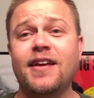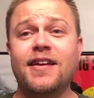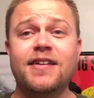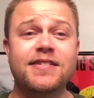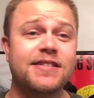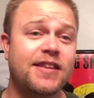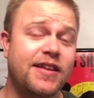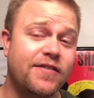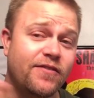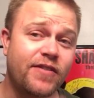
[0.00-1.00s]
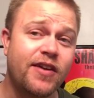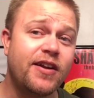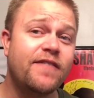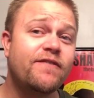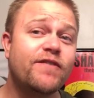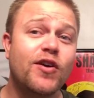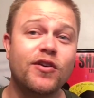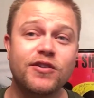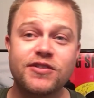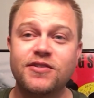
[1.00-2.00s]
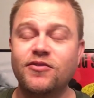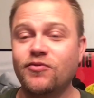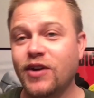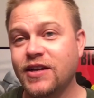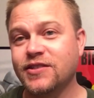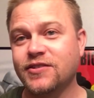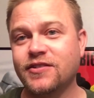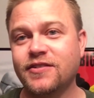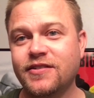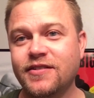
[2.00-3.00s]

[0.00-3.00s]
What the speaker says: is the very first razor